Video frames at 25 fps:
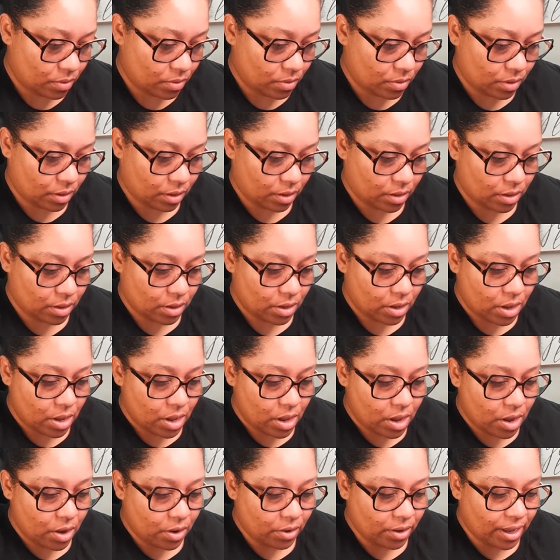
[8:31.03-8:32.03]
Link.
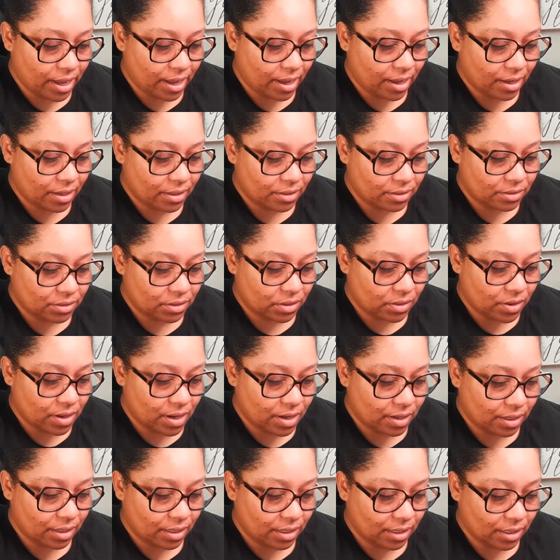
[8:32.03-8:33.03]
Okay, so
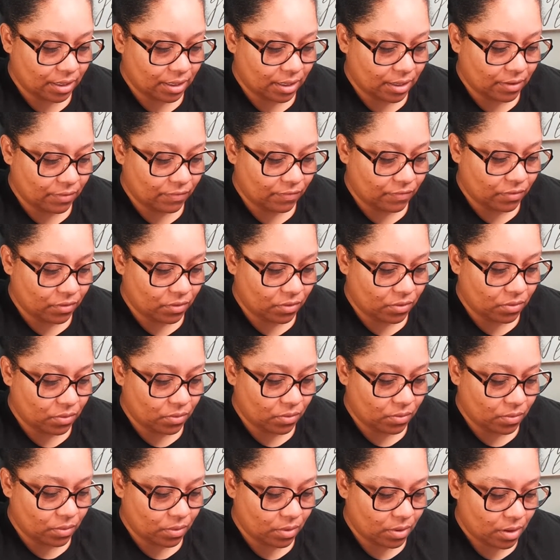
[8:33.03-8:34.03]
I'm gonna give
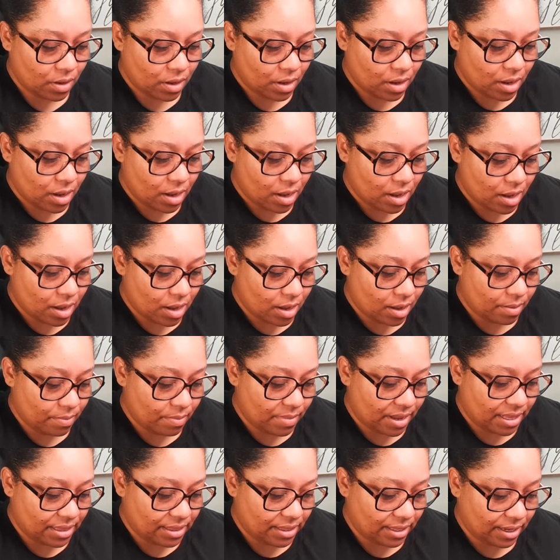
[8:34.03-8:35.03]
you
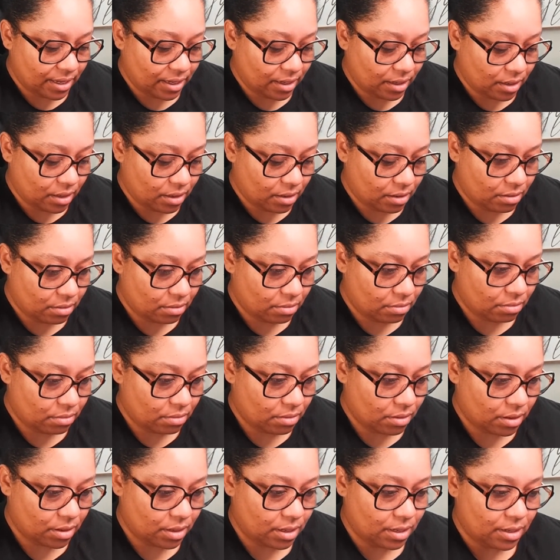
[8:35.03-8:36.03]
my link
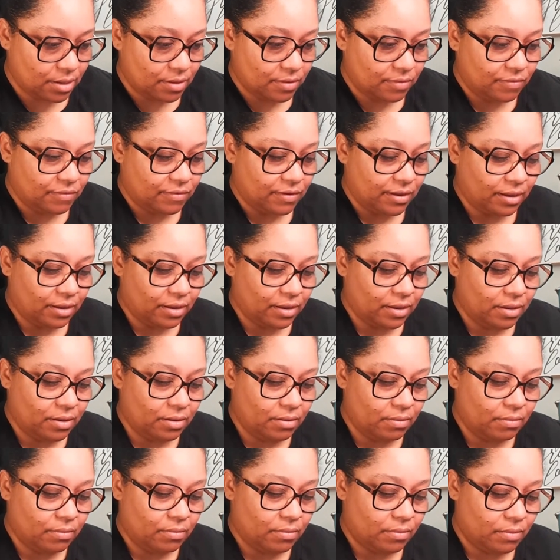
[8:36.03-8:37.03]
in a
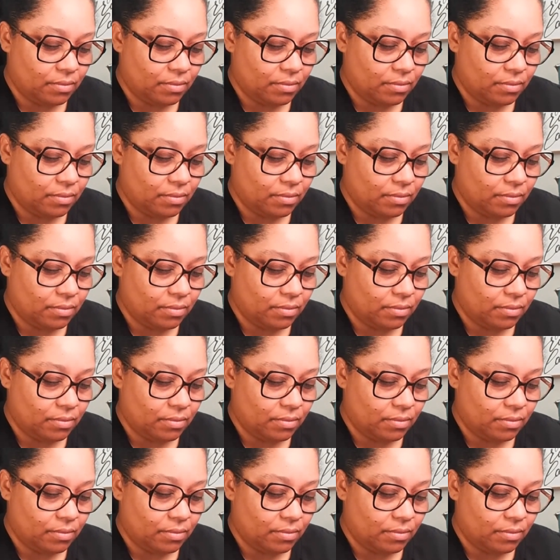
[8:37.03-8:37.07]
second.